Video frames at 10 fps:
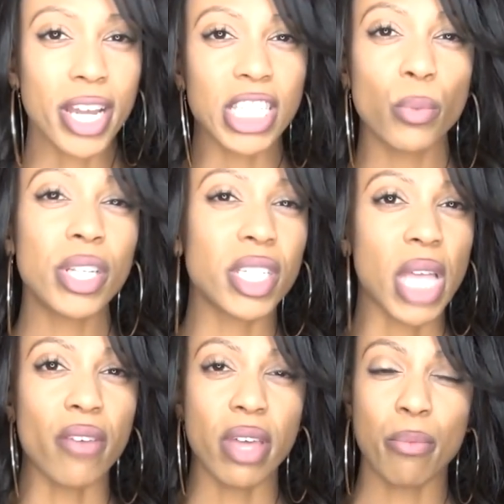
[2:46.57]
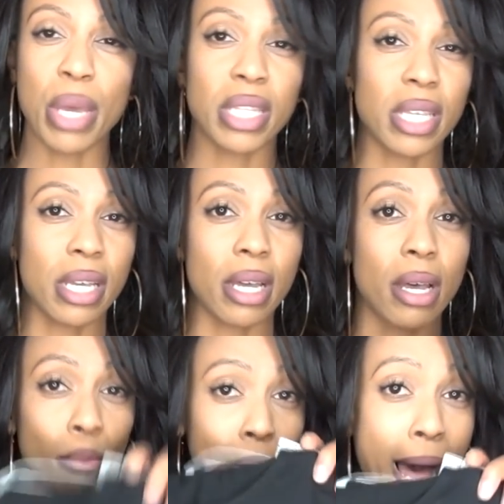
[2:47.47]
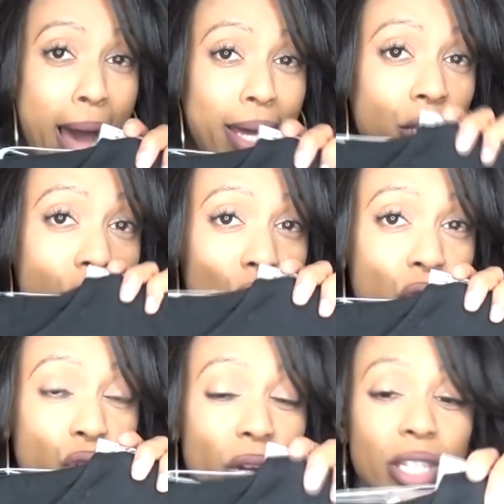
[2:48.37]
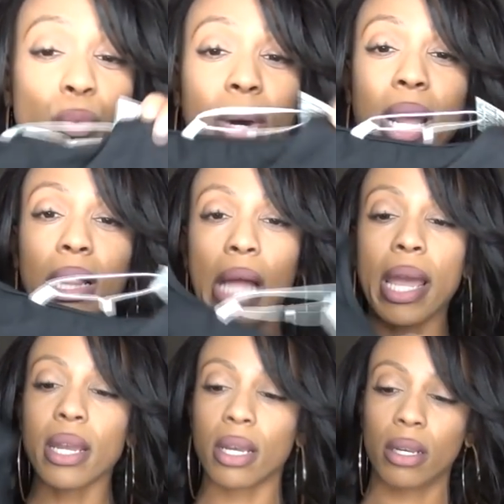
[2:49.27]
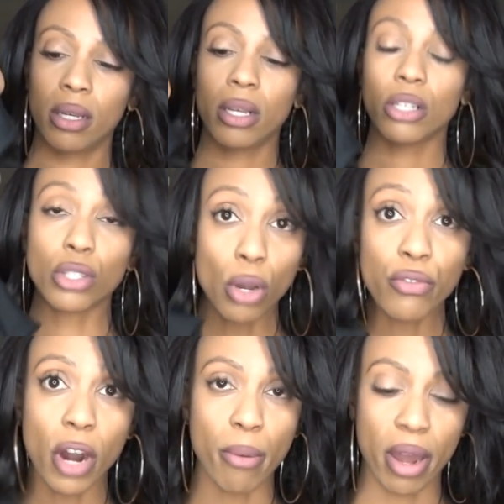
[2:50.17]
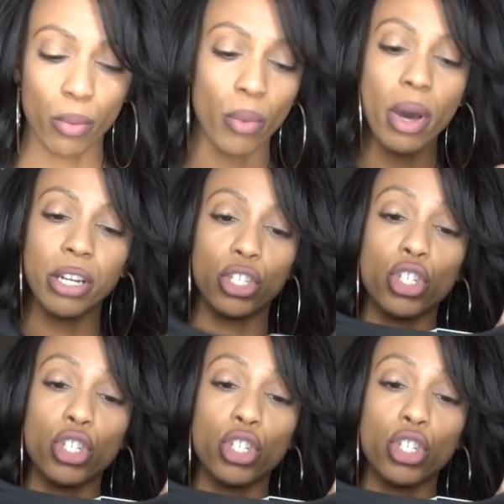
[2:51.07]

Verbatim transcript: the next one, we just have a basic black t-shirt dress. And what I like so far about it, well, one, it's